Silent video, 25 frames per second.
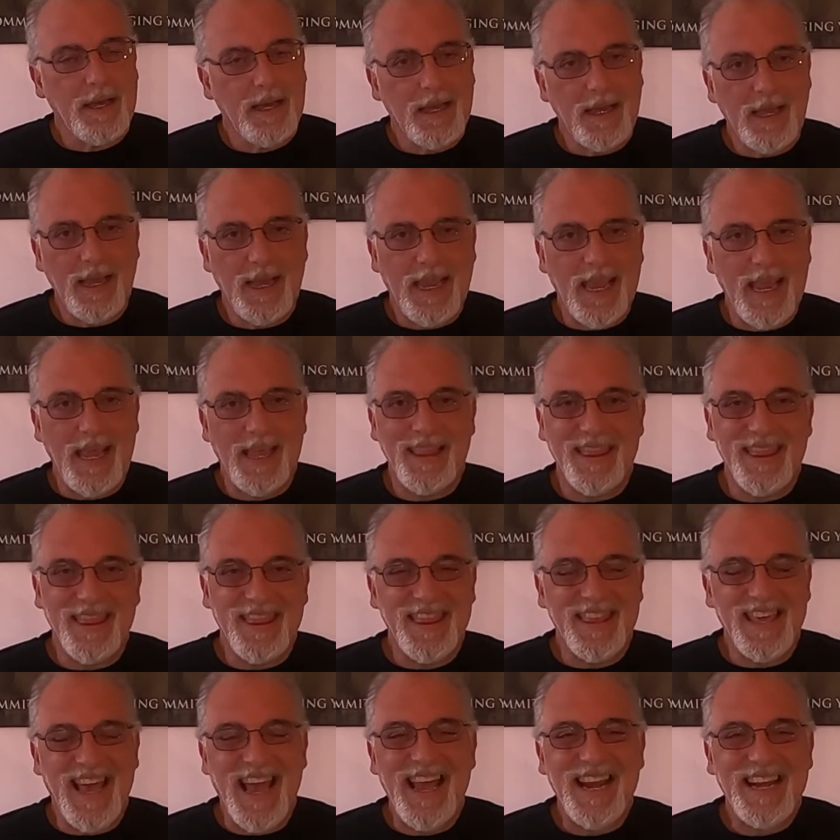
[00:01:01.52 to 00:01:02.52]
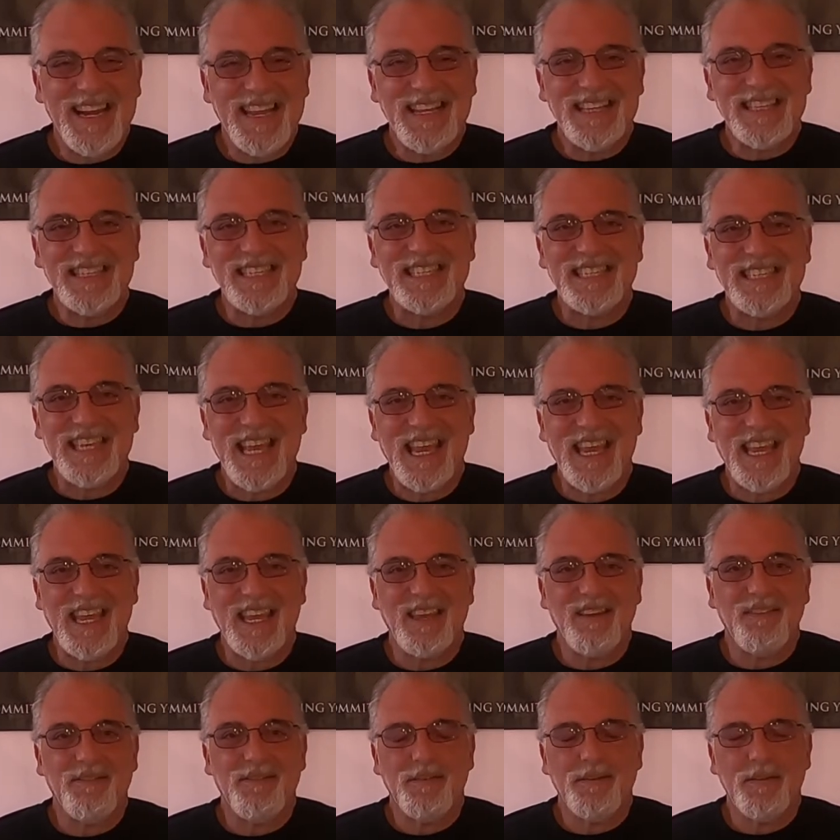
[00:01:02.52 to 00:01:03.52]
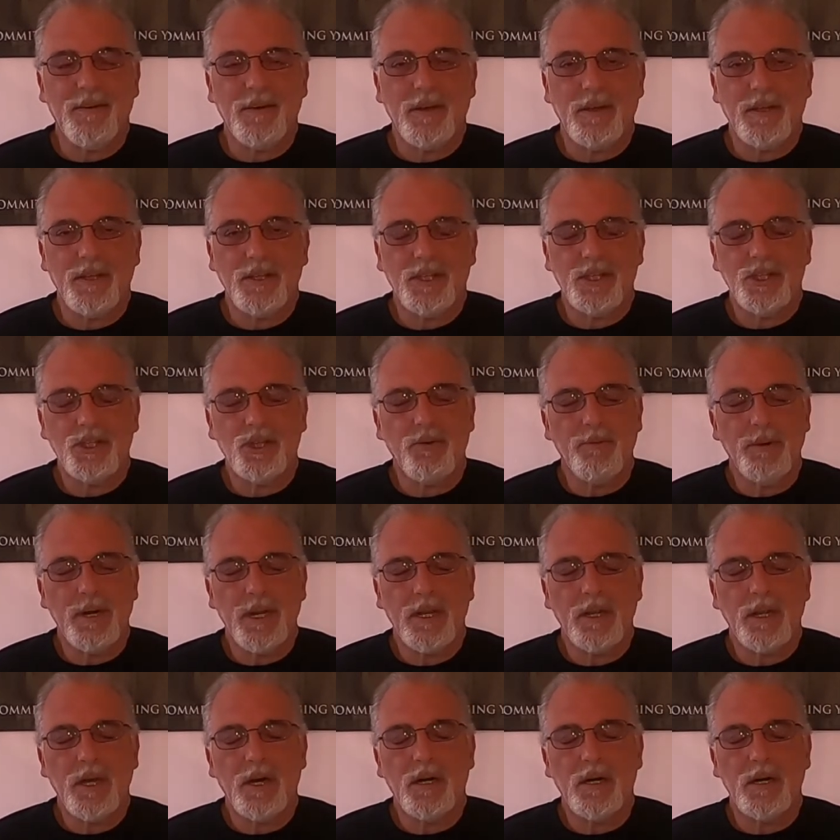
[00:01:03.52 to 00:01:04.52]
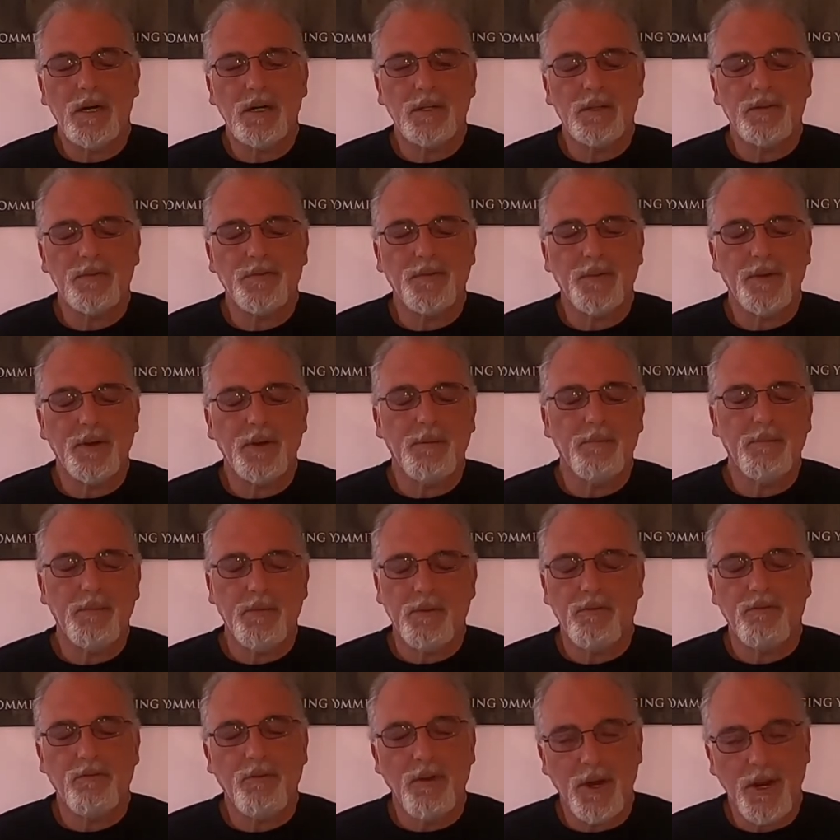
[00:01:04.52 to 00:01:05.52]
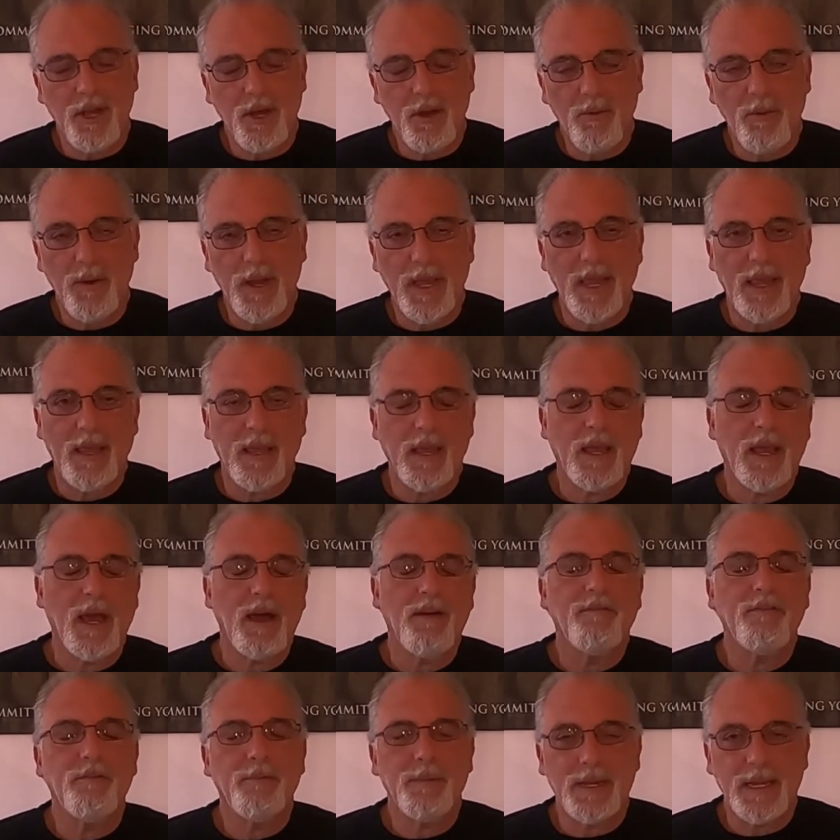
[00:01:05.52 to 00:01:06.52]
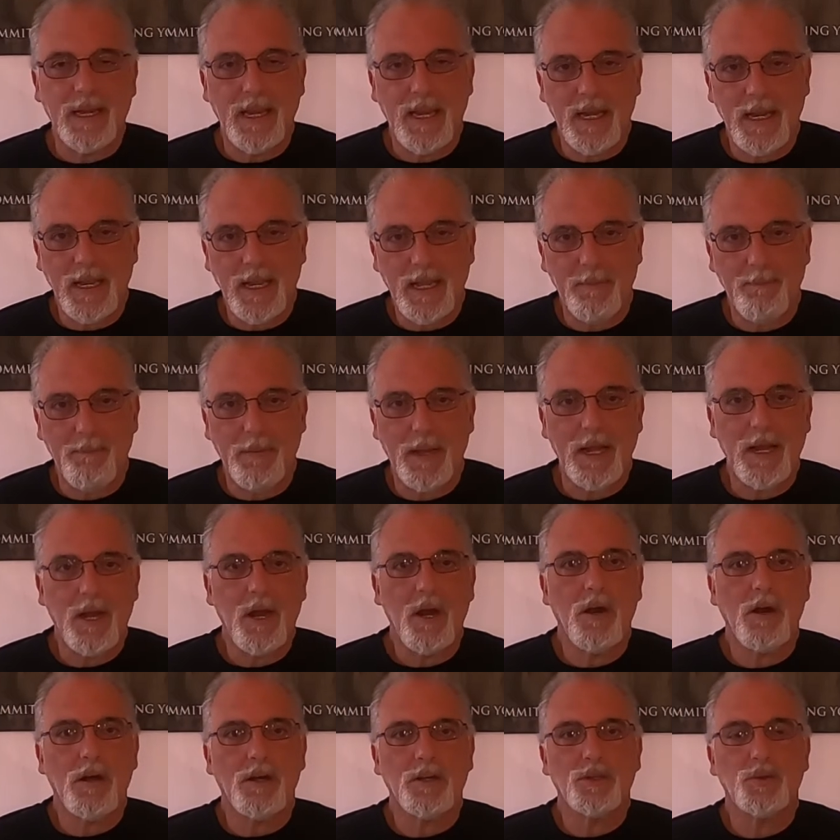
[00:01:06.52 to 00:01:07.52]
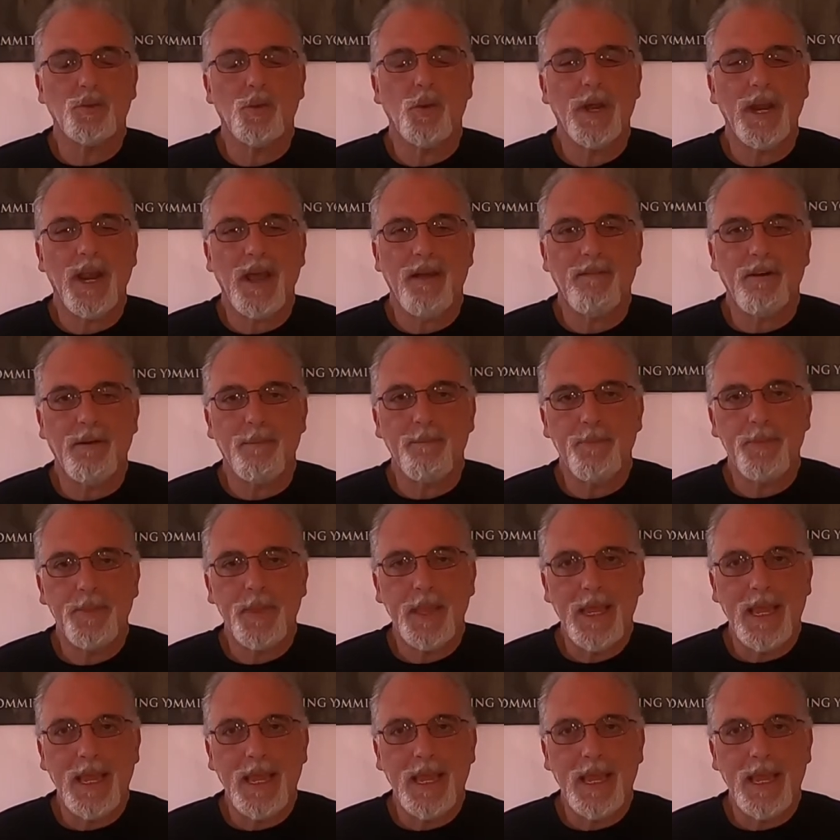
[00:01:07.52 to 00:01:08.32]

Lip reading: Again, that can save so many dogs from running away, God forbid, getting hit by cars, whatever.